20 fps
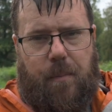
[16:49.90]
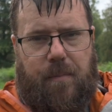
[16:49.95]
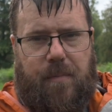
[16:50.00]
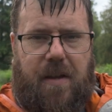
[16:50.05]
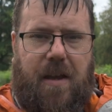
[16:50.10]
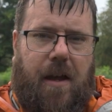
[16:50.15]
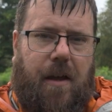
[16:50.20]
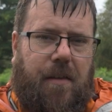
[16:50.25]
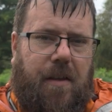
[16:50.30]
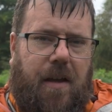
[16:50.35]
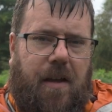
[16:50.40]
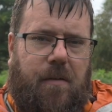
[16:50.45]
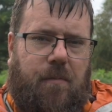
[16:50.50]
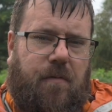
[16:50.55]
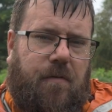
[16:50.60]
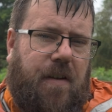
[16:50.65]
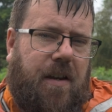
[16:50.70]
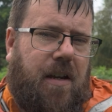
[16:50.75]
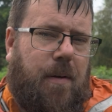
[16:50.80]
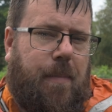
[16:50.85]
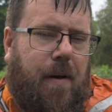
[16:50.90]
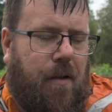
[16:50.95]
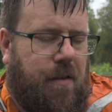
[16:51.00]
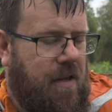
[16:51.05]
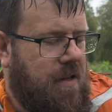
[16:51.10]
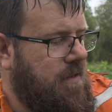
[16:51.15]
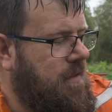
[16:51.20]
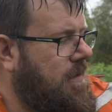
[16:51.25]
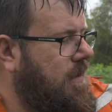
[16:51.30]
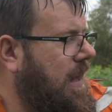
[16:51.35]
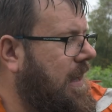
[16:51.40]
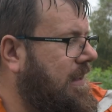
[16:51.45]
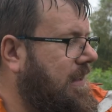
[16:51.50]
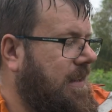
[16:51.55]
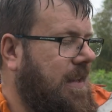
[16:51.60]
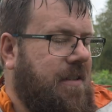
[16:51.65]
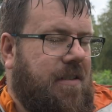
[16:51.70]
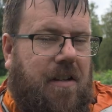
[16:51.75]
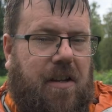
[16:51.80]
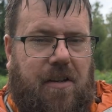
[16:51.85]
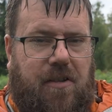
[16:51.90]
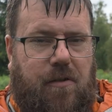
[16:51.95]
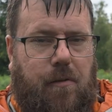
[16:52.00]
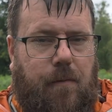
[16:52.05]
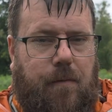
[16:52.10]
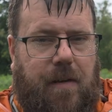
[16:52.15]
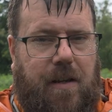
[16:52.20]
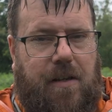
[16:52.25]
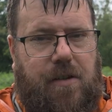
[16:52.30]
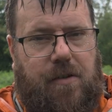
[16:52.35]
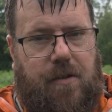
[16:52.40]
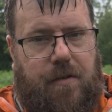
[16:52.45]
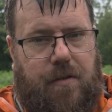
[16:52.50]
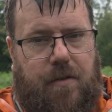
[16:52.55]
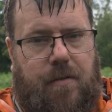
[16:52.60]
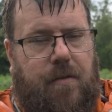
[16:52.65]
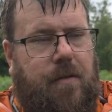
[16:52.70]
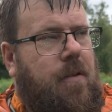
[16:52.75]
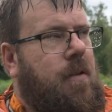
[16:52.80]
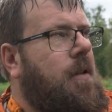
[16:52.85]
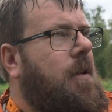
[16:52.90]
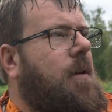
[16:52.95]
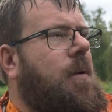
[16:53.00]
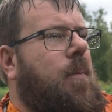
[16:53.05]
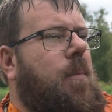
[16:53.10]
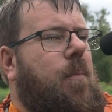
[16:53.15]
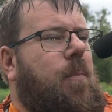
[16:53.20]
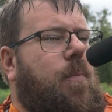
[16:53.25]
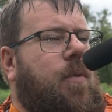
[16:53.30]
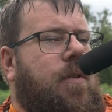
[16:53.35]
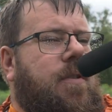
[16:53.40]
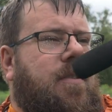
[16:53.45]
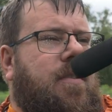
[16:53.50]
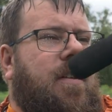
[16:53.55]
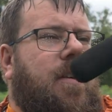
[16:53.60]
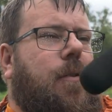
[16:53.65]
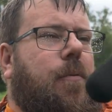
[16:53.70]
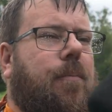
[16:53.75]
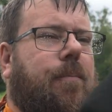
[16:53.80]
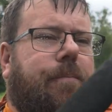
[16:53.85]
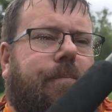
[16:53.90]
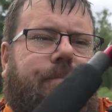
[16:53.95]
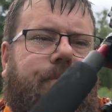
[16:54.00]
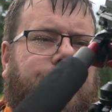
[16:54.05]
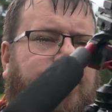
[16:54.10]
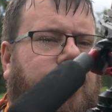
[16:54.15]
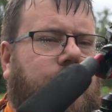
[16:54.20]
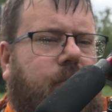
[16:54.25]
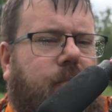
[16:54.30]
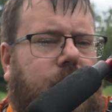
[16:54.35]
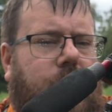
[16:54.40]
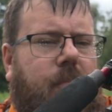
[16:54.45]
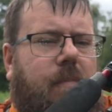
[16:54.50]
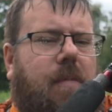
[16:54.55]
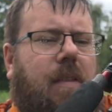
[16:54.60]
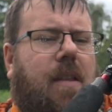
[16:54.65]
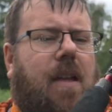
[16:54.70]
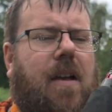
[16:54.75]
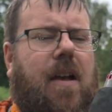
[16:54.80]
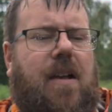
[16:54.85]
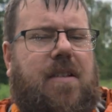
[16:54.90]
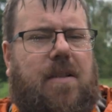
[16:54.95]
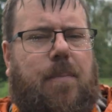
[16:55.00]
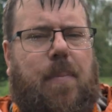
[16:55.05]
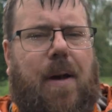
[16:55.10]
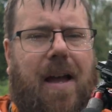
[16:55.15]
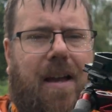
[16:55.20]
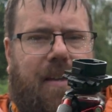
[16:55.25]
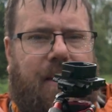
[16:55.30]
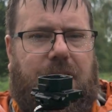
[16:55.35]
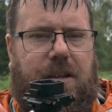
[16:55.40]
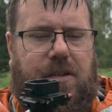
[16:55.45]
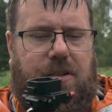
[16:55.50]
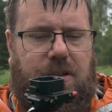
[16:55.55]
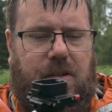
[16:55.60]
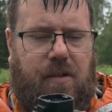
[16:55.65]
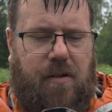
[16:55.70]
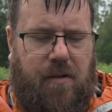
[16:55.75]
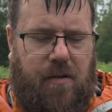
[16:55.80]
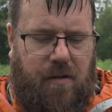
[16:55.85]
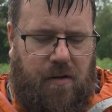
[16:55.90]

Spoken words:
yeah, they can think about adding these additional features. But still, as a package,